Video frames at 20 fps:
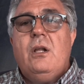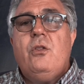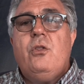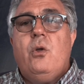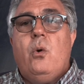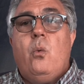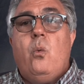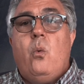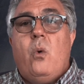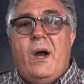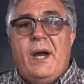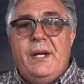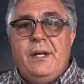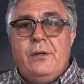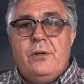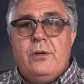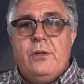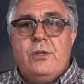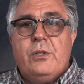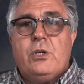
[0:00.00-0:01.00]
the
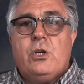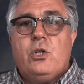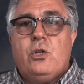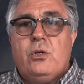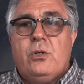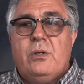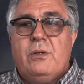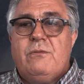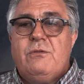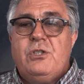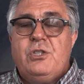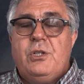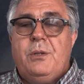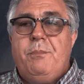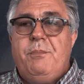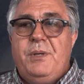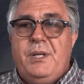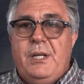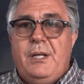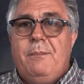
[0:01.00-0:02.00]
wider the curve should
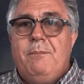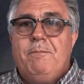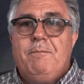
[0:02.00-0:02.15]
be.